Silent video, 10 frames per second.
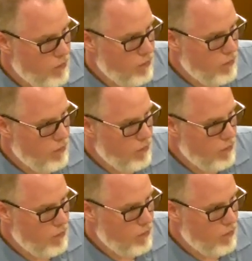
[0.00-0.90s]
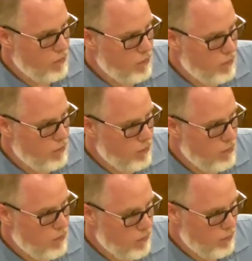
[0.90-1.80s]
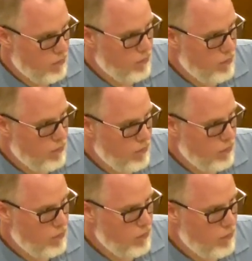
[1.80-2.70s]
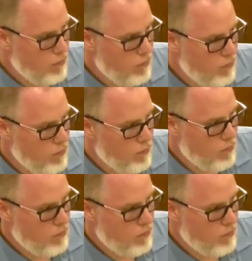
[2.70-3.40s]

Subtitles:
(no one is talking)